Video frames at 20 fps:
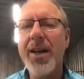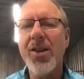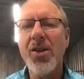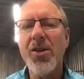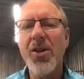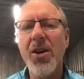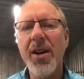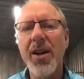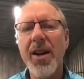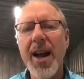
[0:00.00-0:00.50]

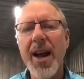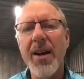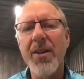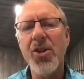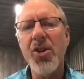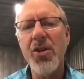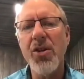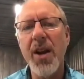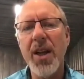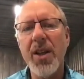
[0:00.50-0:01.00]
started out
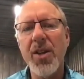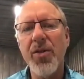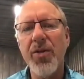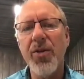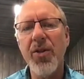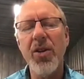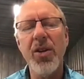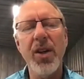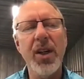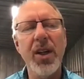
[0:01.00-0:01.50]

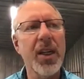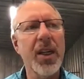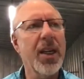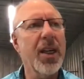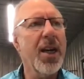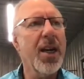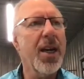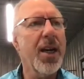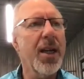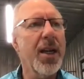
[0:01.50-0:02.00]
transferring
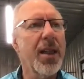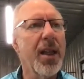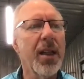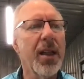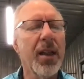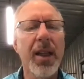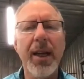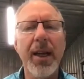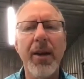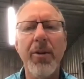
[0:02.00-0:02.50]
the
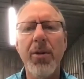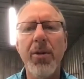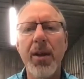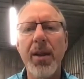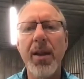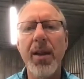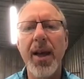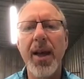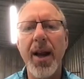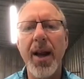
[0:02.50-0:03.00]

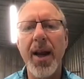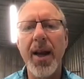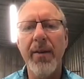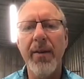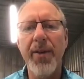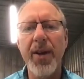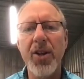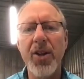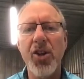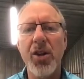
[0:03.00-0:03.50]
liquid that I
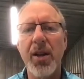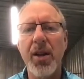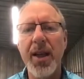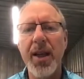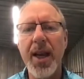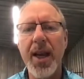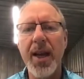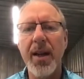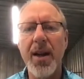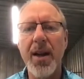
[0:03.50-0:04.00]
eventually
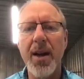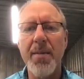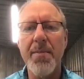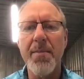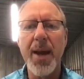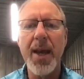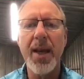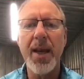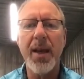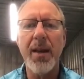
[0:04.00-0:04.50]
ended up
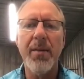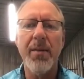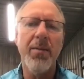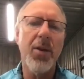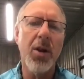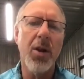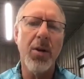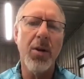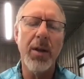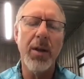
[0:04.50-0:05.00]
making,
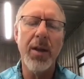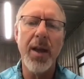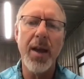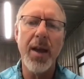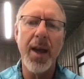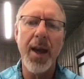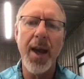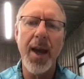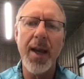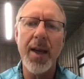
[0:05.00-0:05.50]
in the
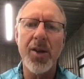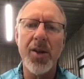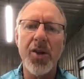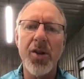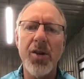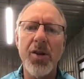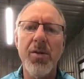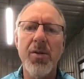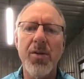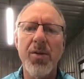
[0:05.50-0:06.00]

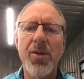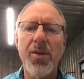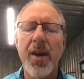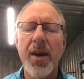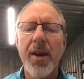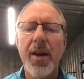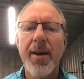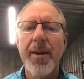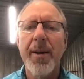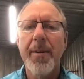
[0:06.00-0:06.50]

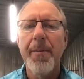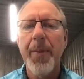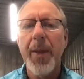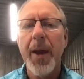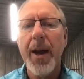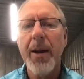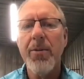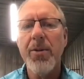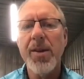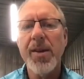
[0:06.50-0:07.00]
ASUs.
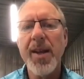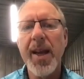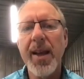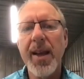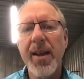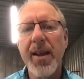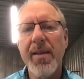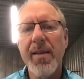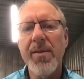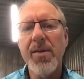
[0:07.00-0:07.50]
I was
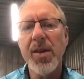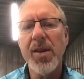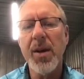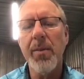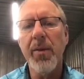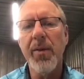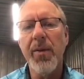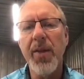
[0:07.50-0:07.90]
taking some of